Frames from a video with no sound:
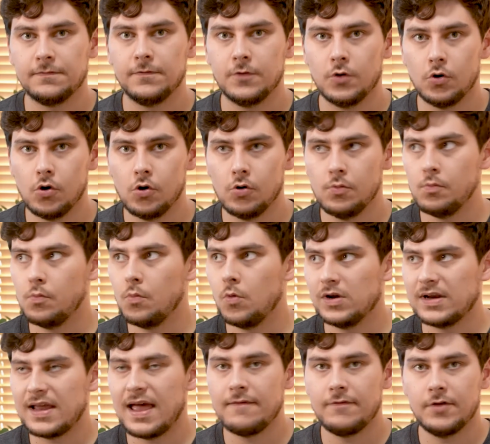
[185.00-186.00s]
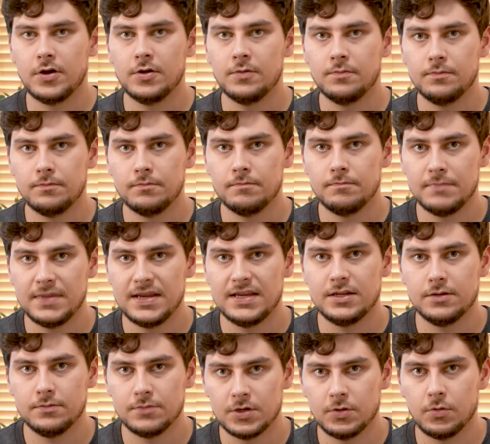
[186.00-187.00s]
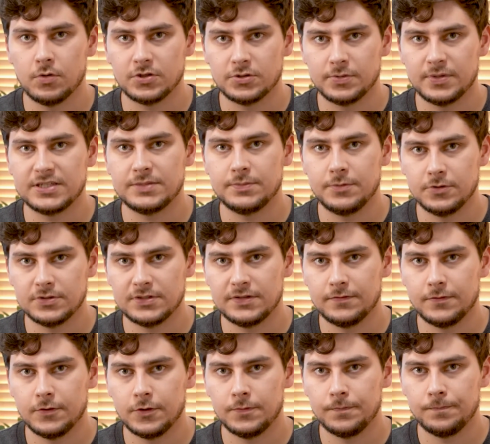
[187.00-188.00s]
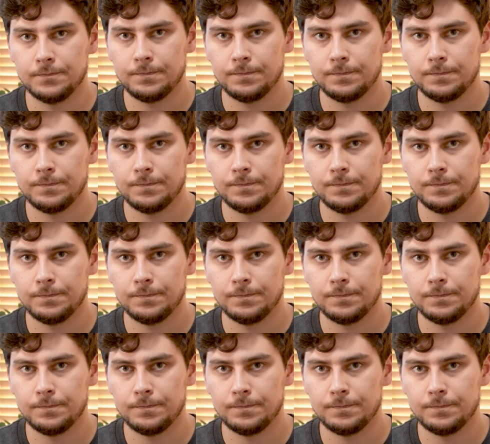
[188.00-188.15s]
for whatever medium you want to export it for.